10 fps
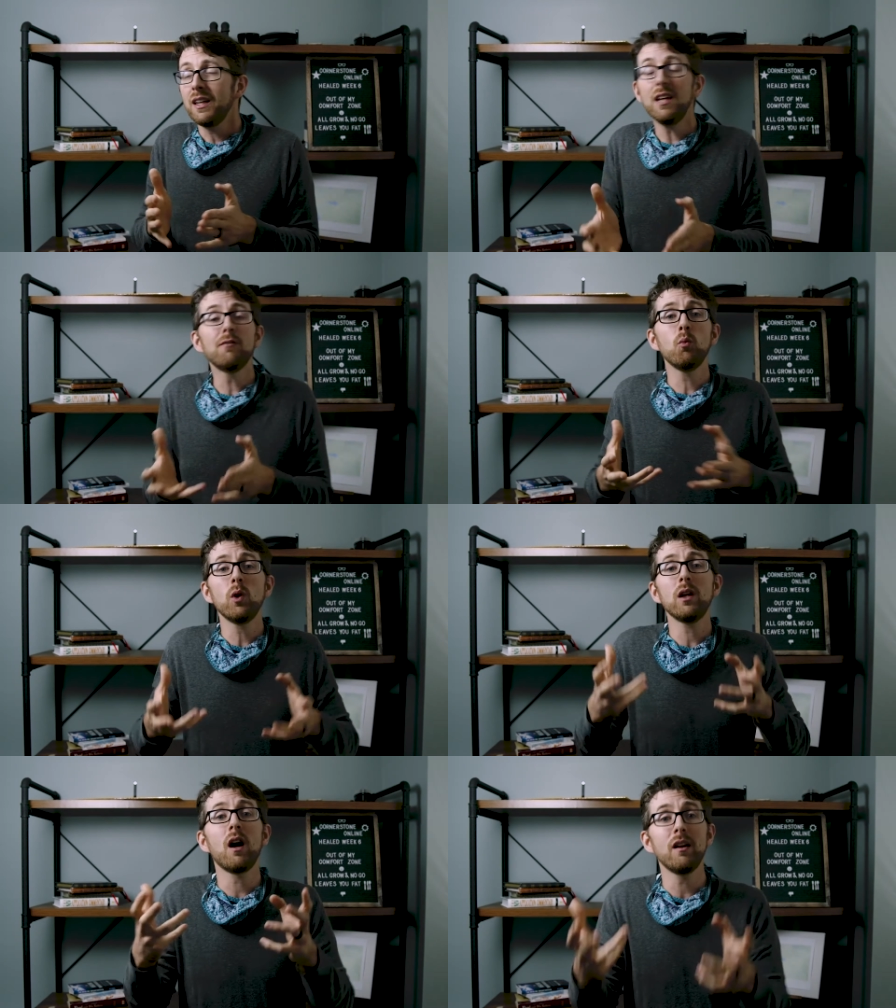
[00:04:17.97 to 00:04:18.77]
even
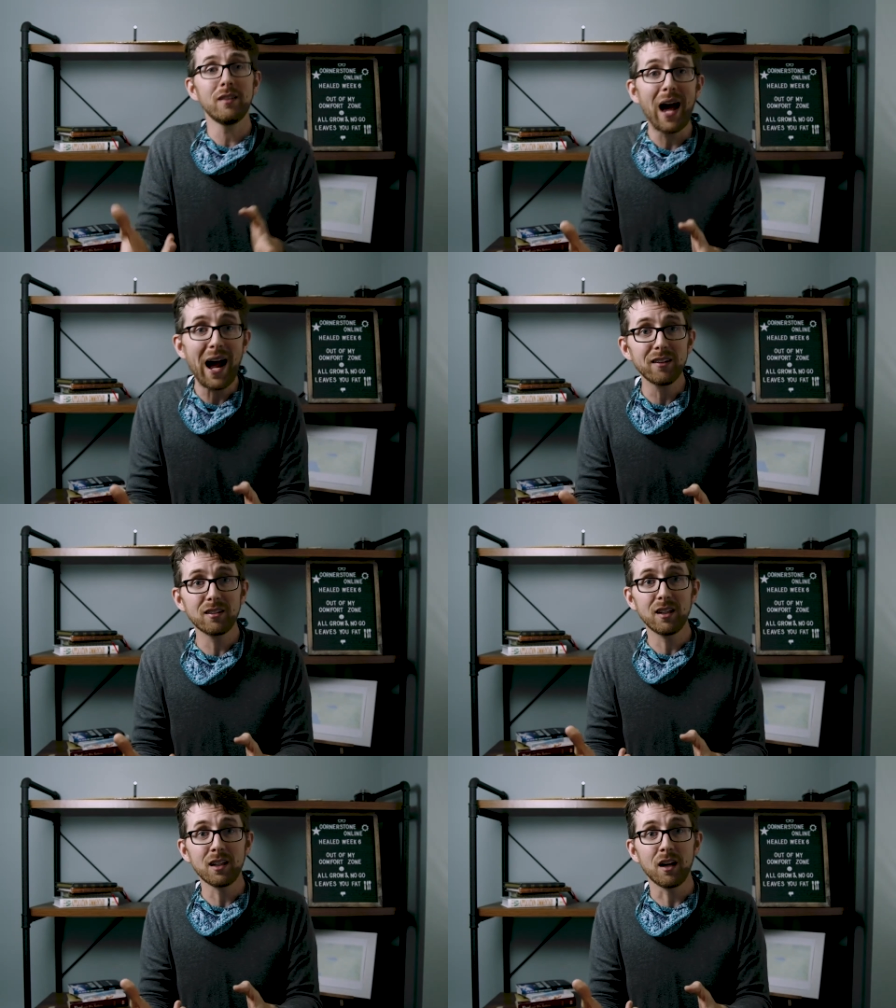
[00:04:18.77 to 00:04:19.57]
when God is
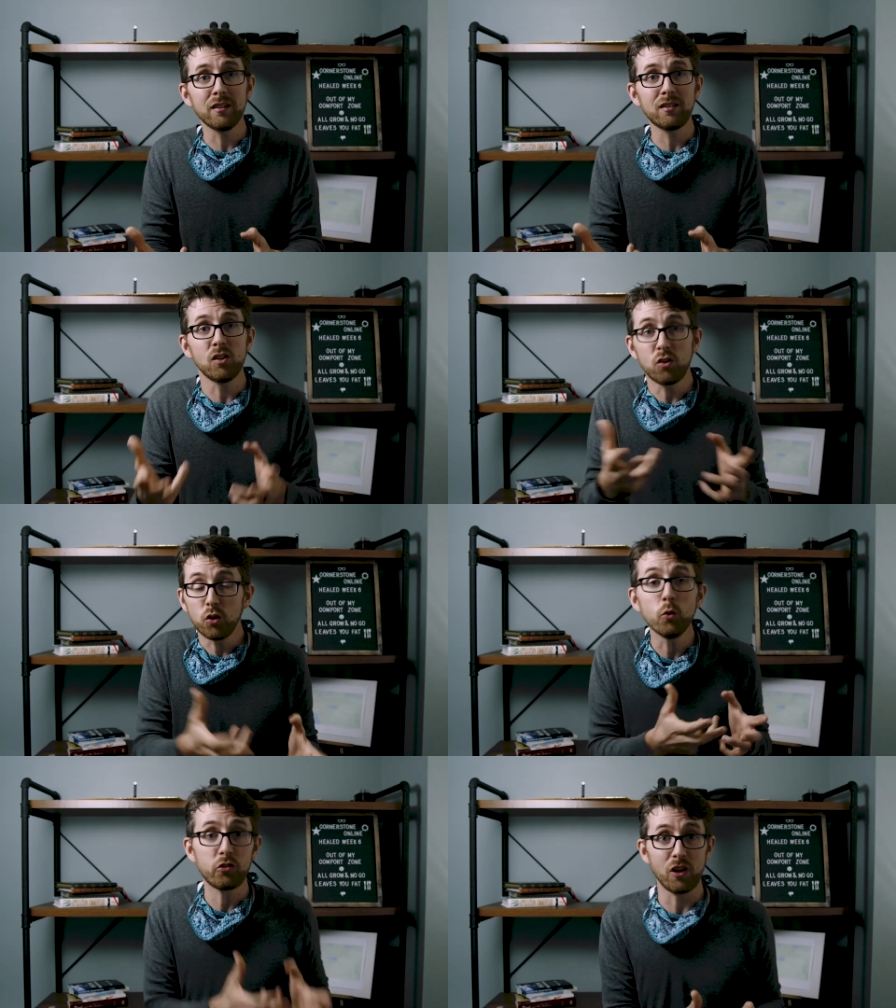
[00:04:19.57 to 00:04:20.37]
asking us to
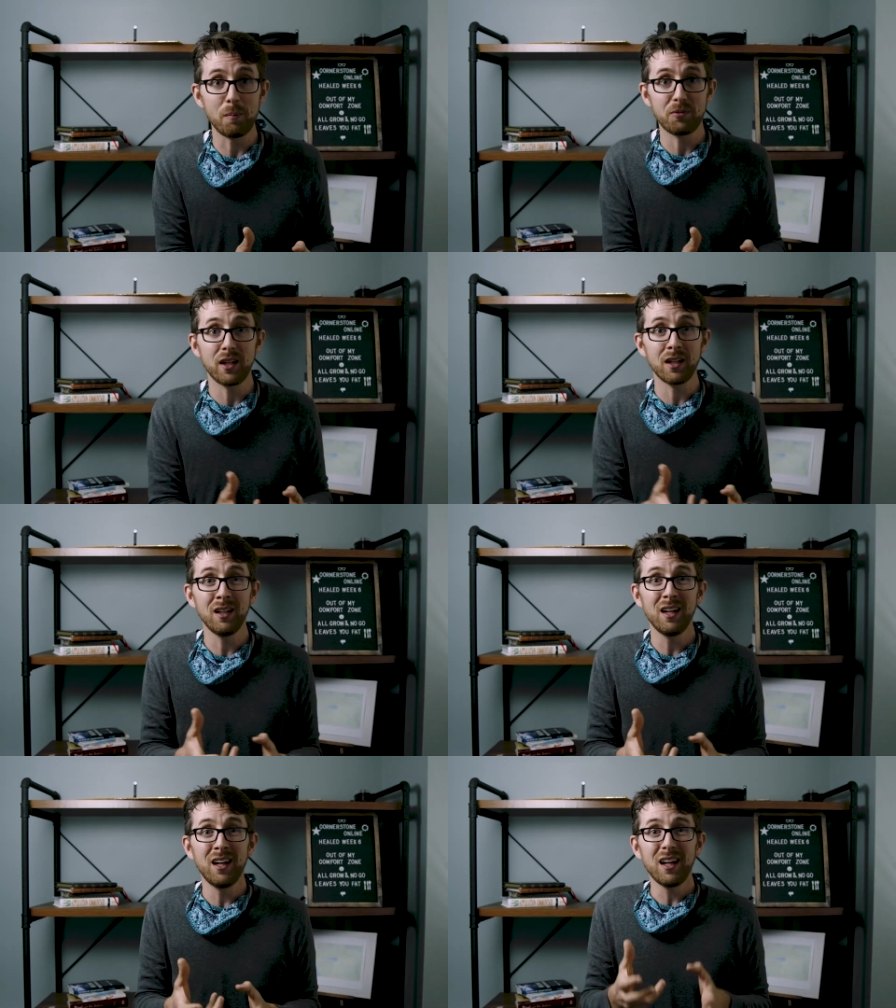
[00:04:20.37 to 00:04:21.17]
do something,